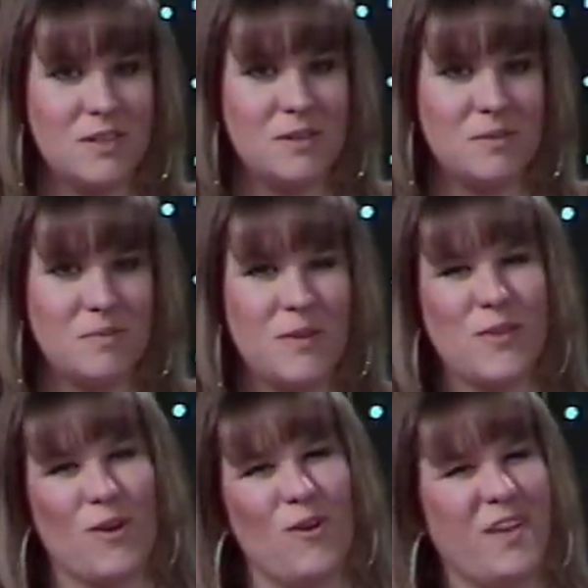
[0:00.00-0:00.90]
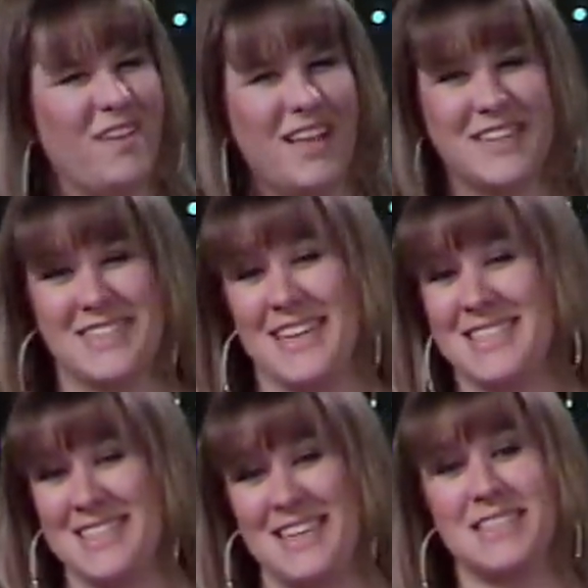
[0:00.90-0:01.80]
Ooh. But they're only like
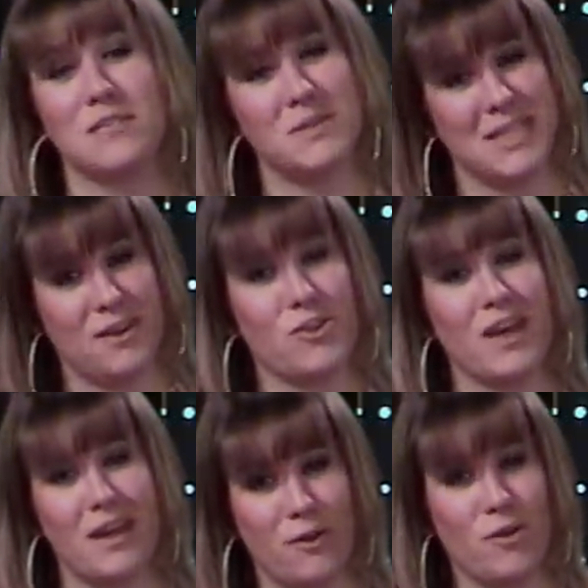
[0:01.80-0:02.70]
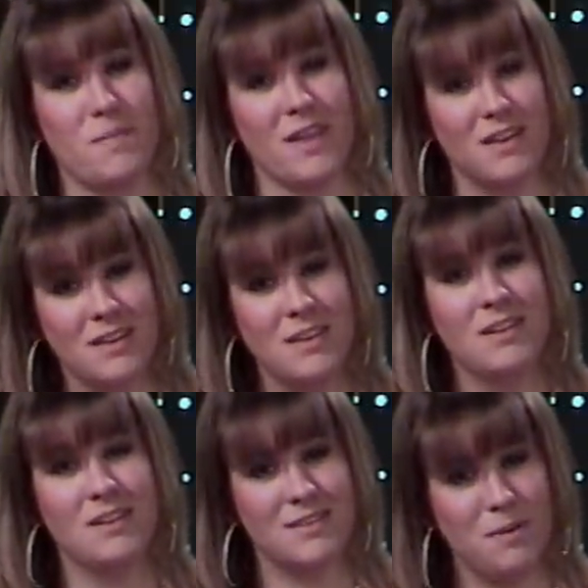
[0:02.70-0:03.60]
16, so it's actually kind of creepy. But
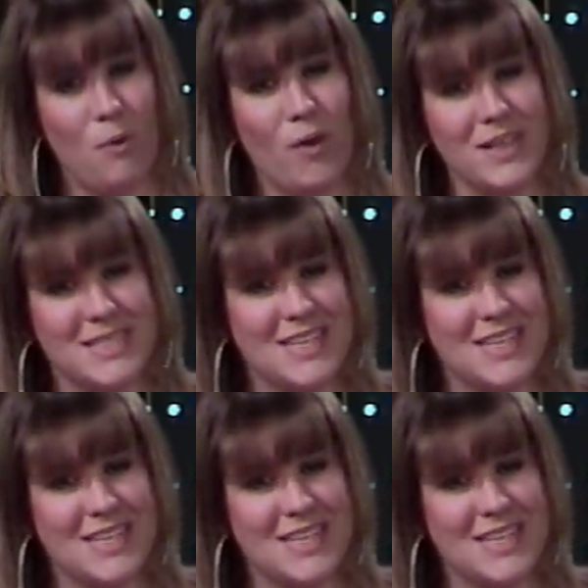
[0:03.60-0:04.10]
the boys.